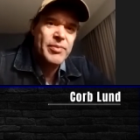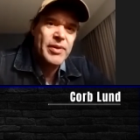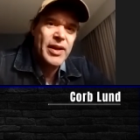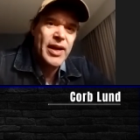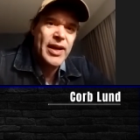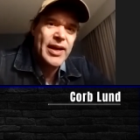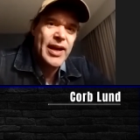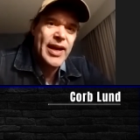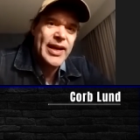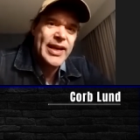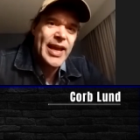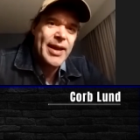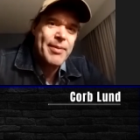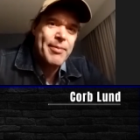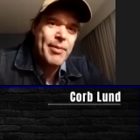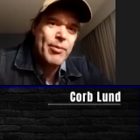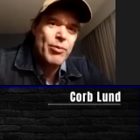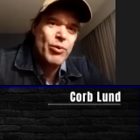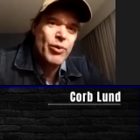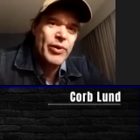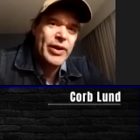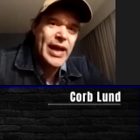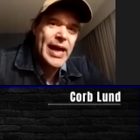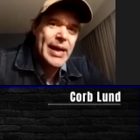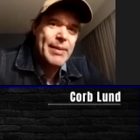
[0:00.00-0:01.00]
Some, I can't
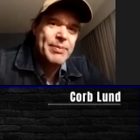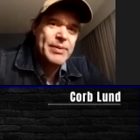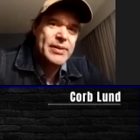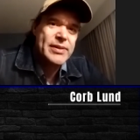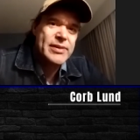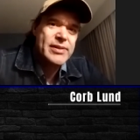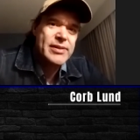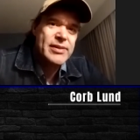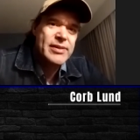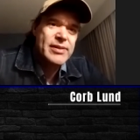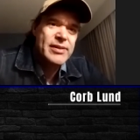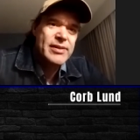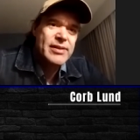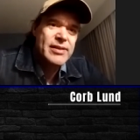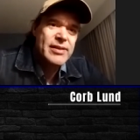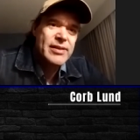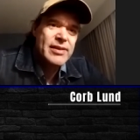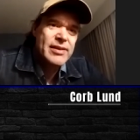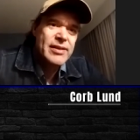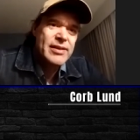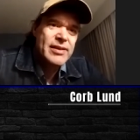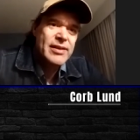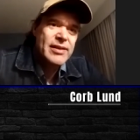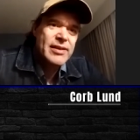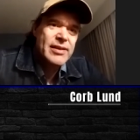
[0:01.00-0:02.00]
remember what happens
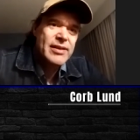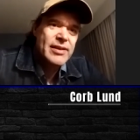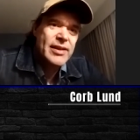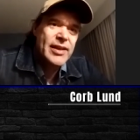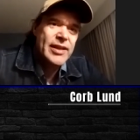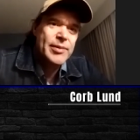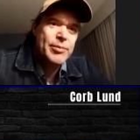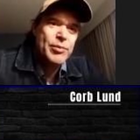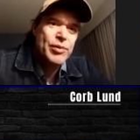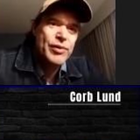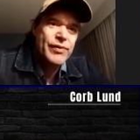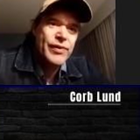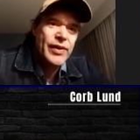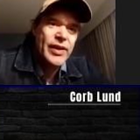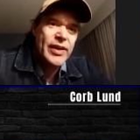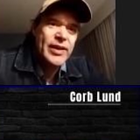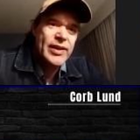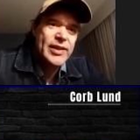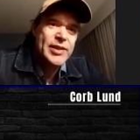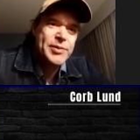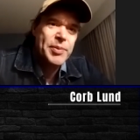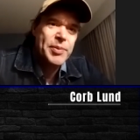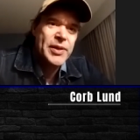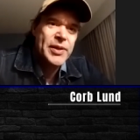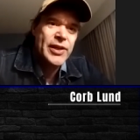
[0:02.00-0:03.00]
in the movie. What?
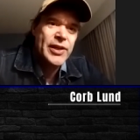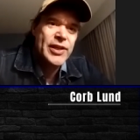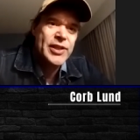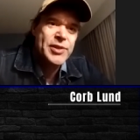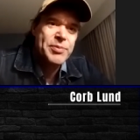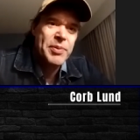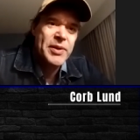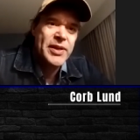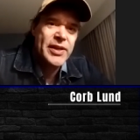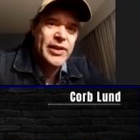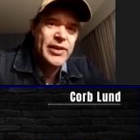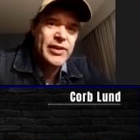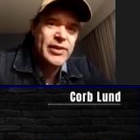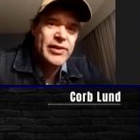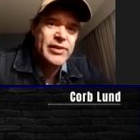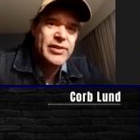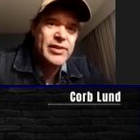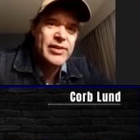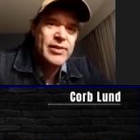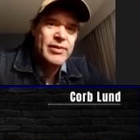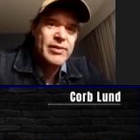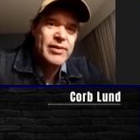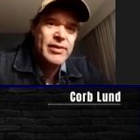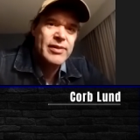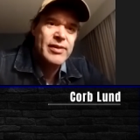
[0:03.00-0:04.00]
It's been, it's been
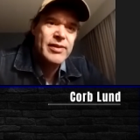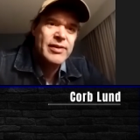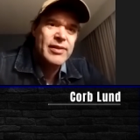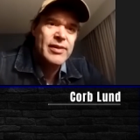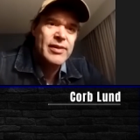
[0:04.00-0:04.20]
years.